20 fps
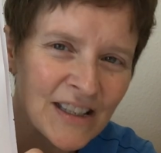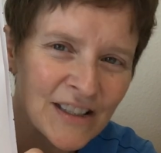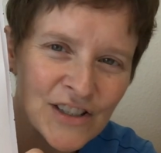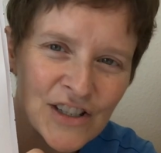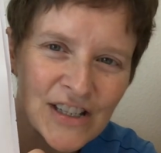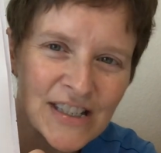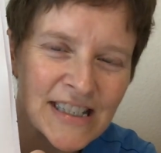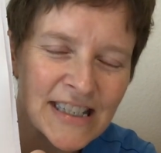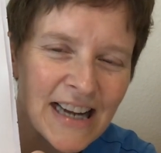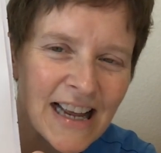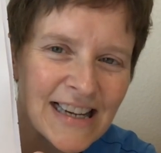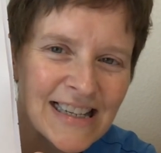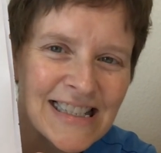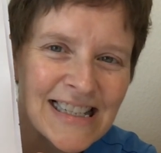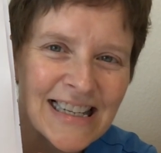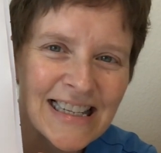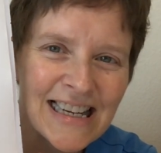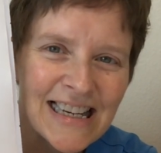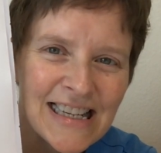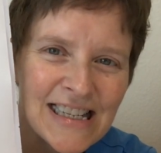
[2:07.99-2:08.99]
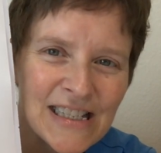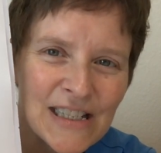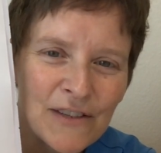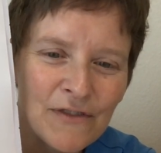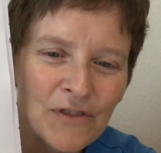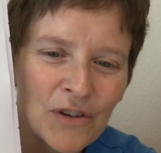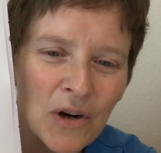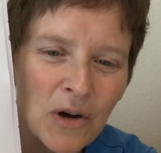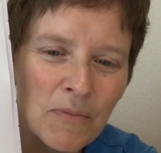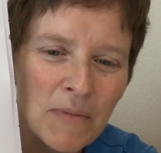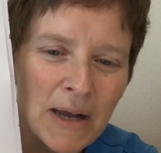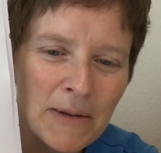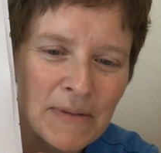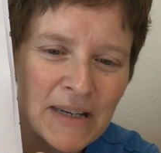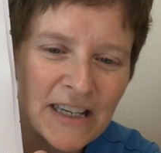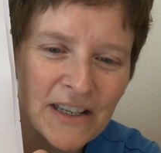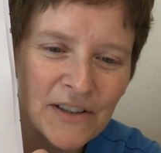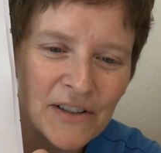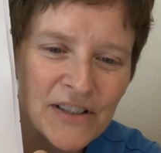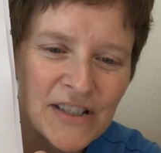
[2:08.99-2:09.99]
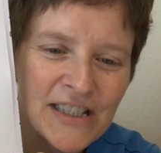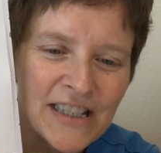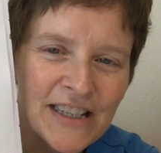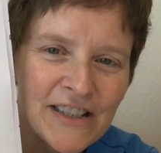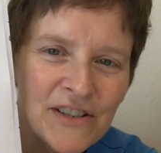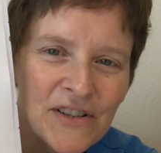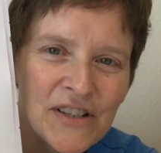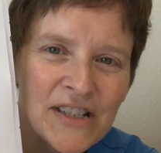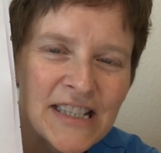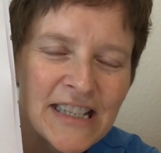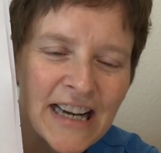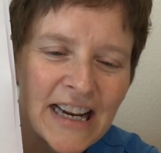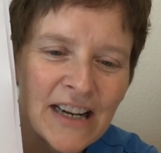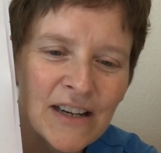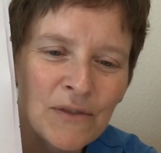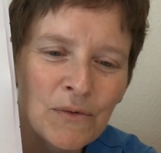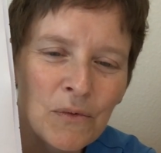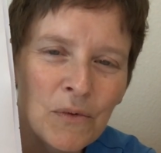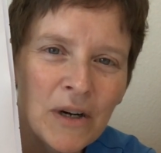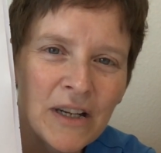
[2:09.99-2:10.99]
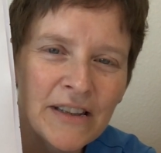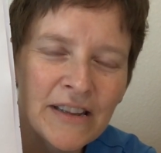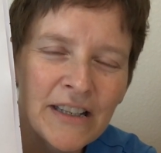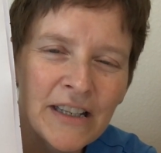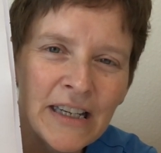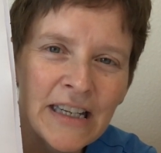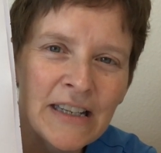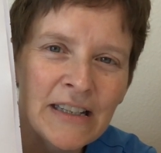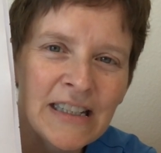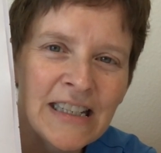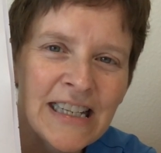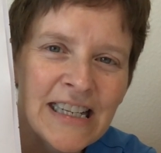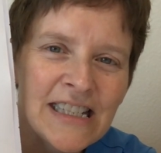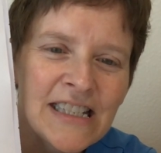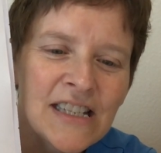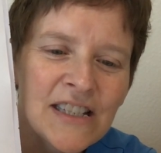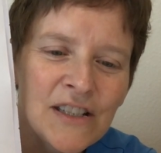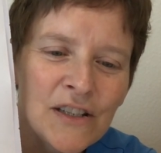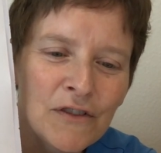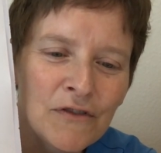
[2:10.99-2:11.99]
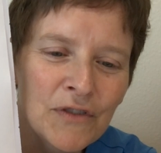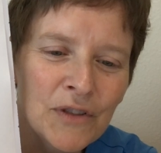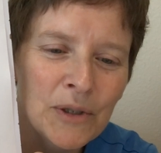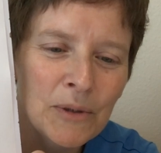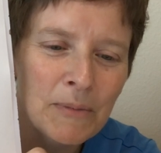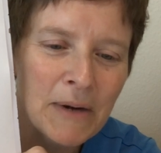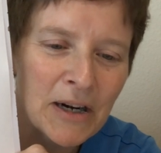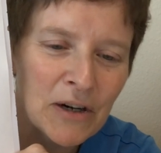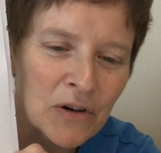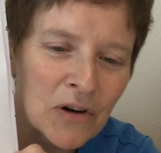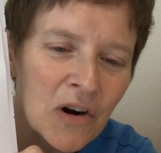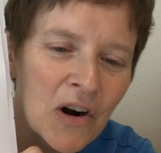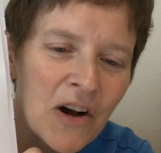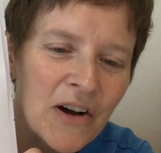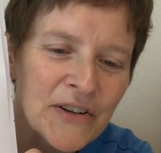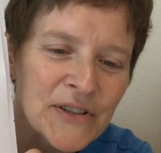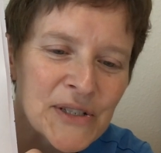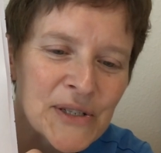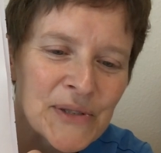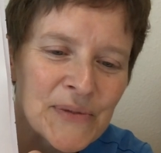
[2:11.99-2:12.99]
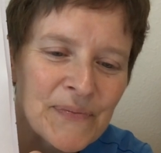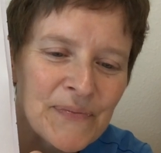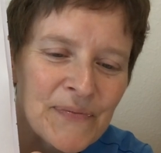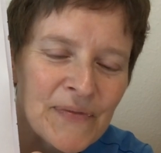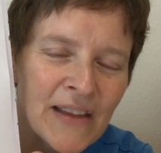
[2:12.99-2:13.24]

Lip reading: Just nice and easy for all my beginners to understand what they need to do for their bear crawls.